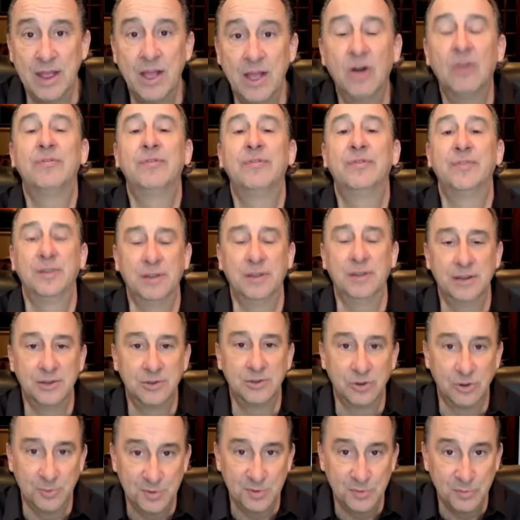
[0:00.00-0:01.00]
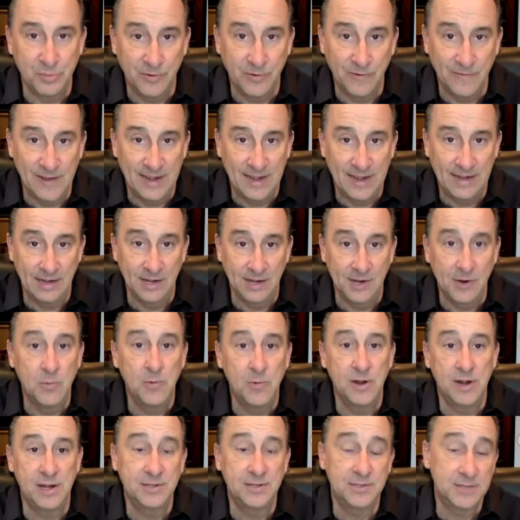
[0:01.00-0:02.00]
helpful in terms of providing
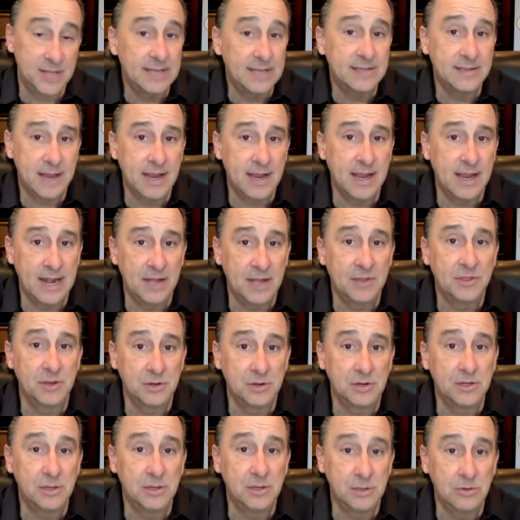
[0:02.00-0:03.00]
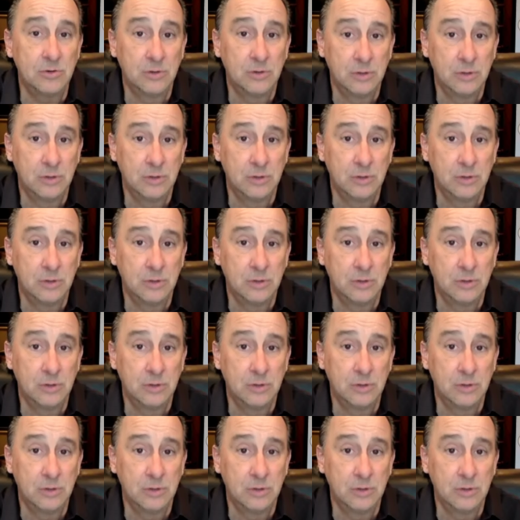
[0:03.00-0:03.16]
liquidity so that's hanging out there too